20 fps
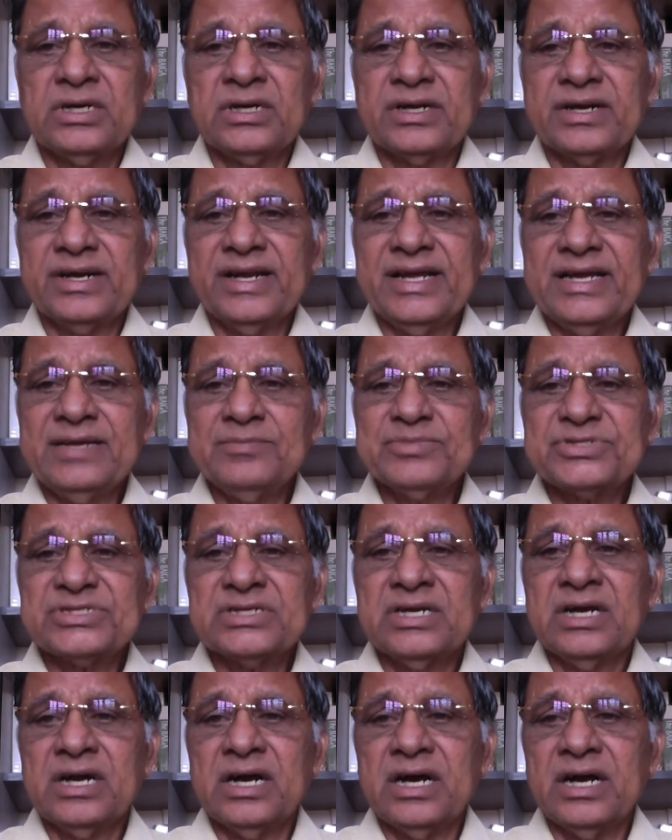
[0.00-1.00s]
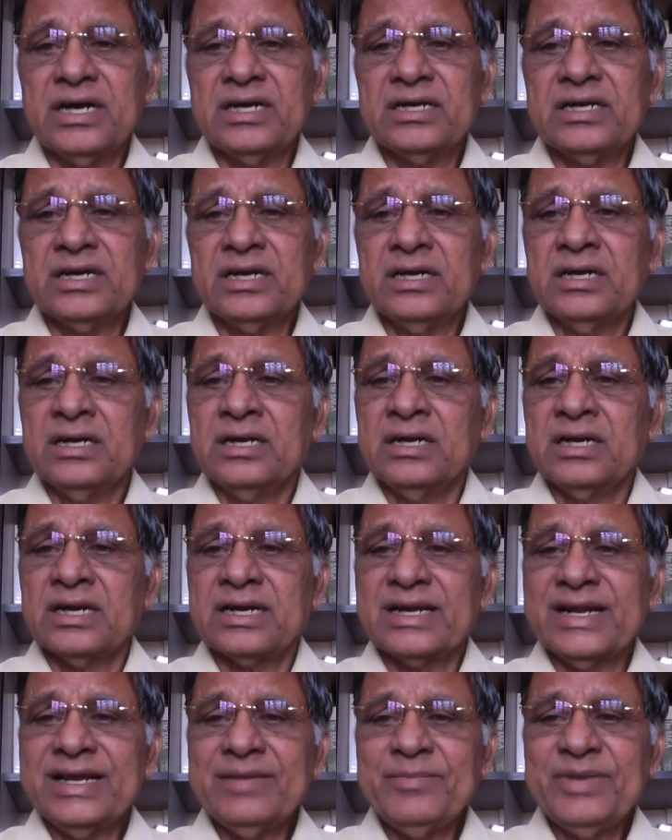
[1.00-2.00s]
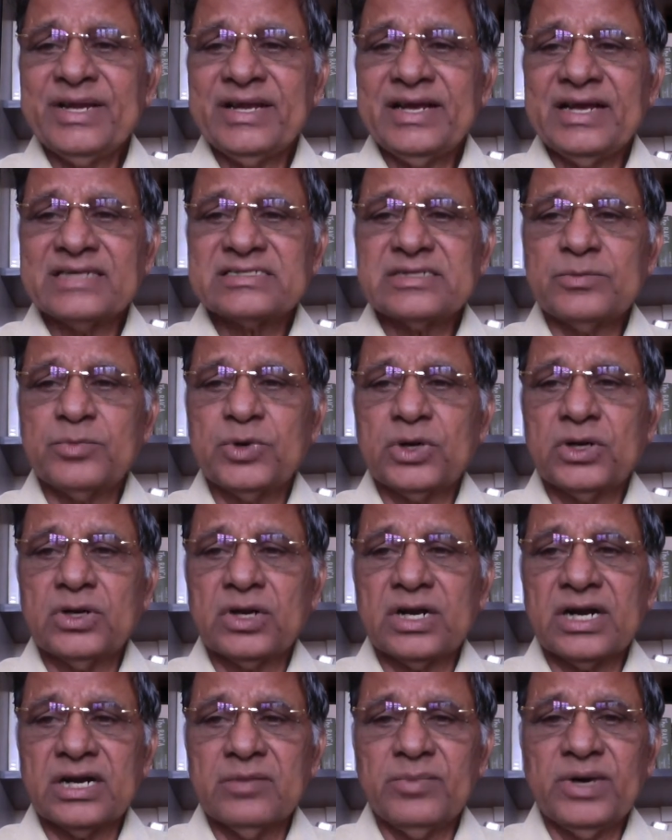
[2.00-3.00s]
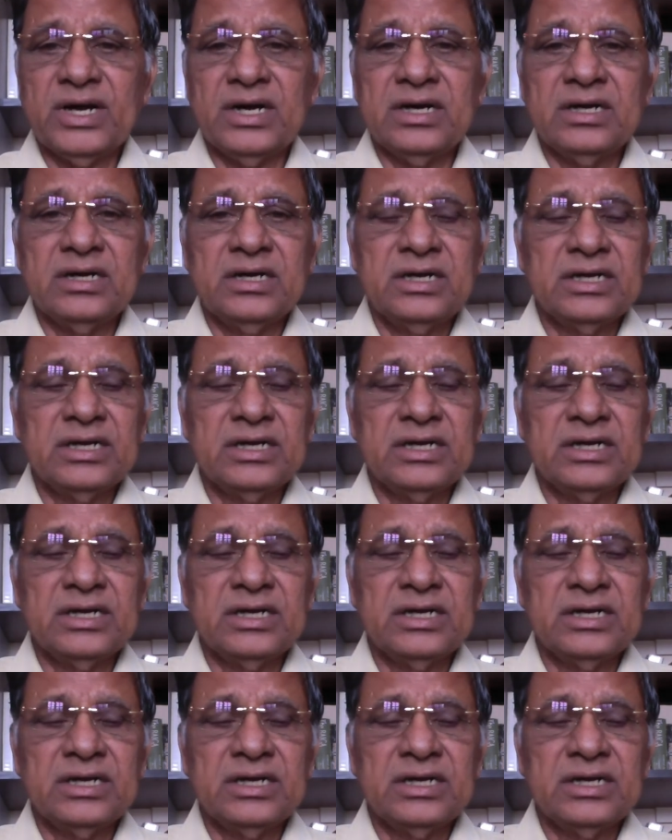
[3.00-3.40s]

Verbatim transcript: names and claiming as a Bondo Gadaba.